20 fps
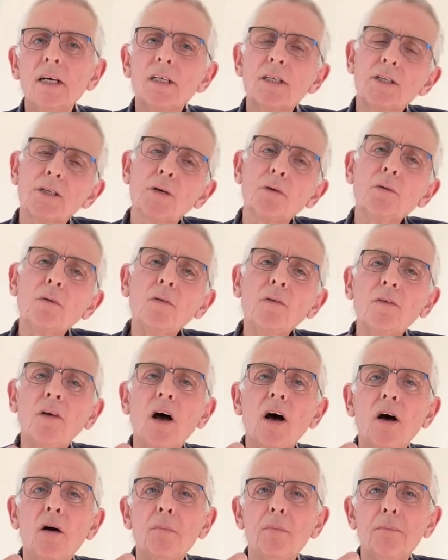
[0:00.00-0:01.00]
Tools
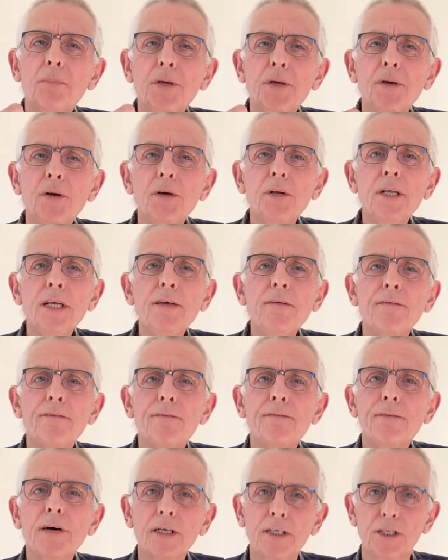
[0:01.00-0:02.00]
are purely
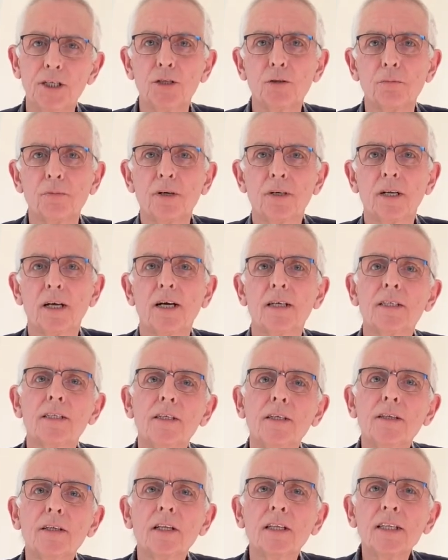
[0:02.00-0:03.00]
functional products,
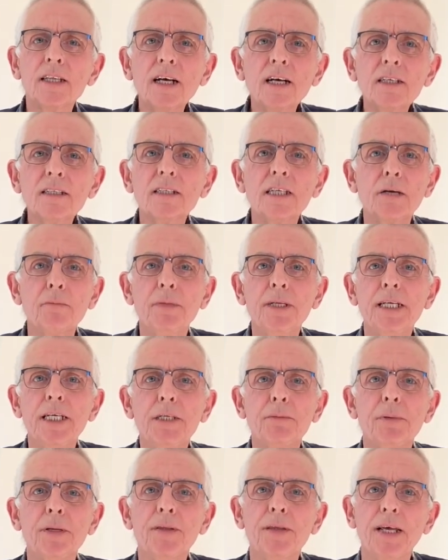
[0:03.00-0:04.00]
and the last thing we need
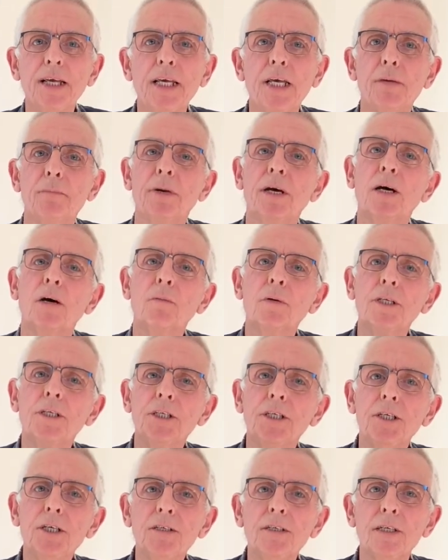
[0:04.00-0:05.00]
to be thinking about when
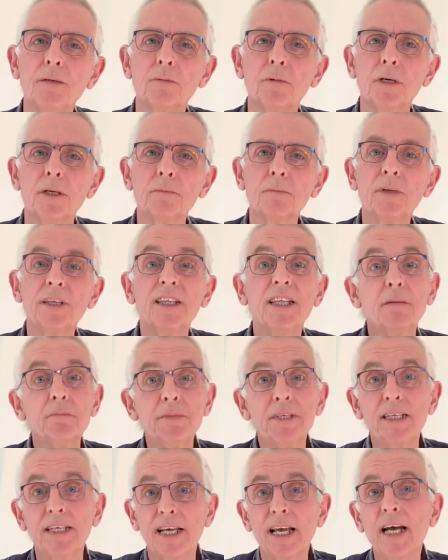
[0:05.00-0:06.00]
choosing one with
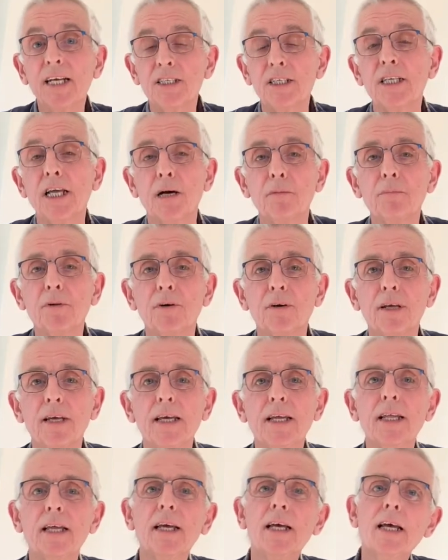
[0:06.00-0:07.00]
limited cash in our
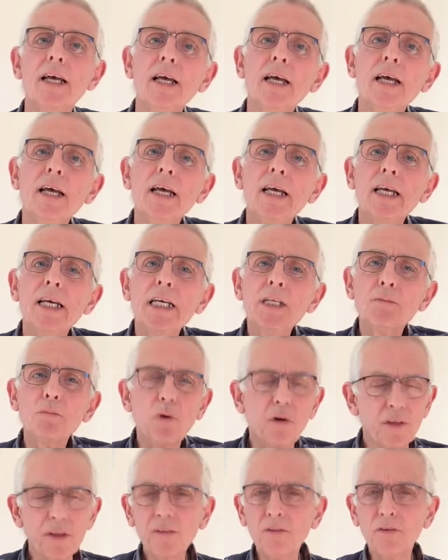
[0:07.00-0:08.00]
pocket is
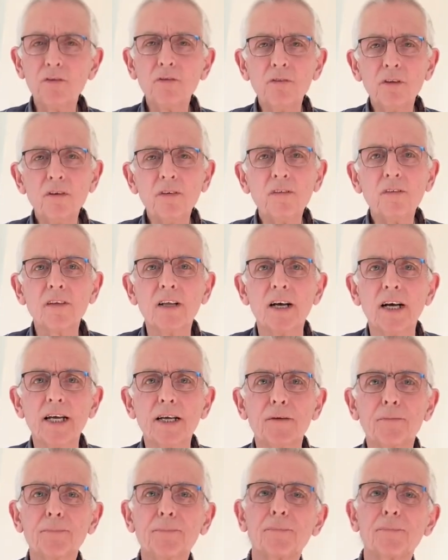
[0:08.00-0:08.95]
what the tool looks like.